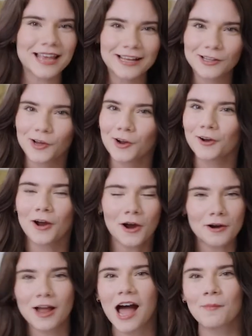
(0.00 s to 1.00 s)
Zegler,
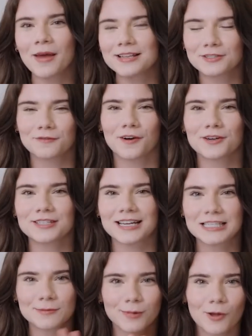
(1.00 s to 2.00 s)
her comments first
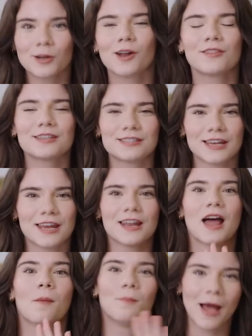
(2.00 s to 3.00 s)
exploded on the
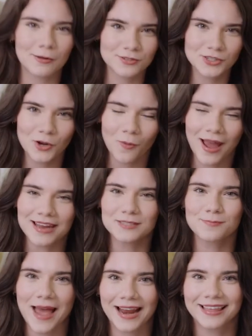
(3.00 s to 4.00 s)
scene about Snow
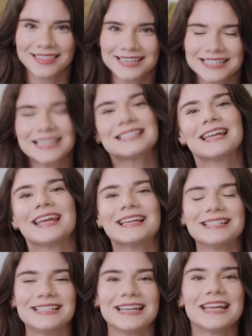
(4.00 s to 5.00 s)
White back at the Disney
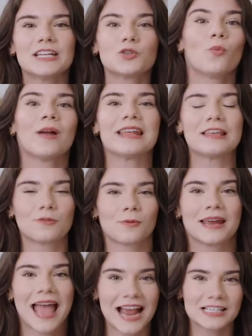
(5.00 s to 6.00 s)

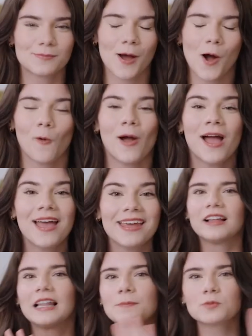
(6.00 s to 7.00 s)
D23 Expo.
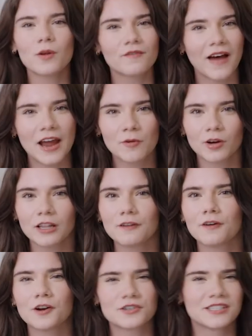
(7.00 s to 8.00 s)
The clips went viral
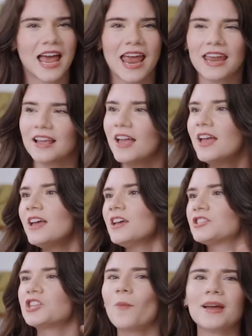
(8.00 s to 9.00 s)
of her saying,
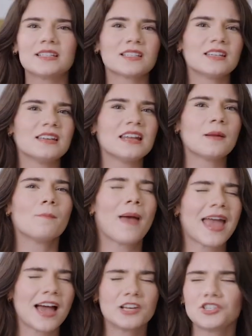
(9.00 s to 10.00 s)
Snow White doesn't need a
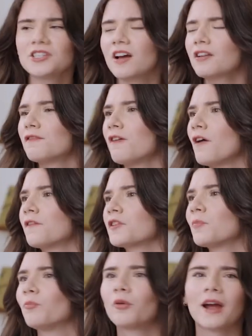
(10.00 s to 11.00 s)
man, she's not gonna fall for
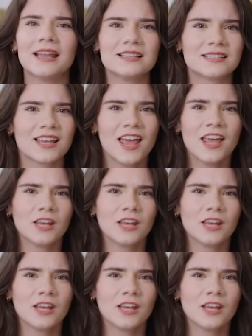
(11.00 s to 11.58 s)
the prince.